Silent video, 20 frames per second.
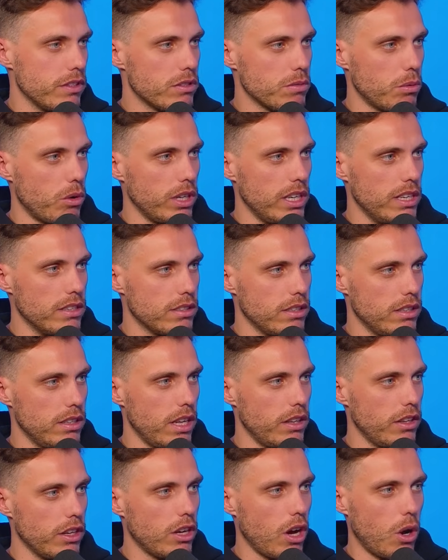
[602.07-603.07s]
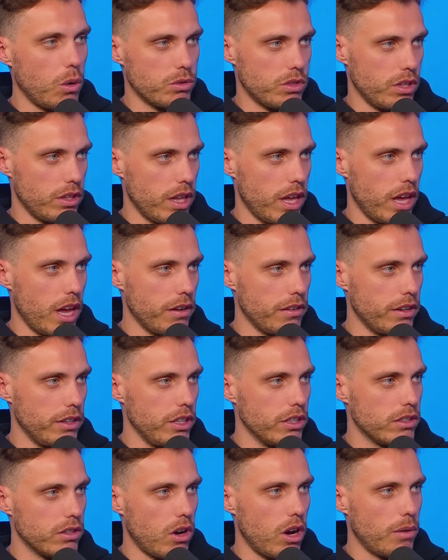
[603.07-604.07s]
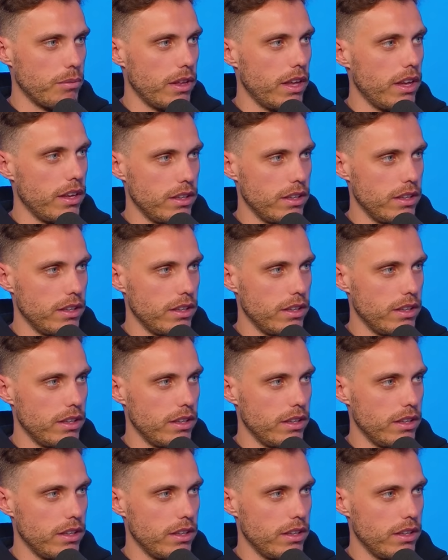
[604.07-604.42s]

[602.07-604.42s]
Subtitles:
Swannies and the culture there and your time there?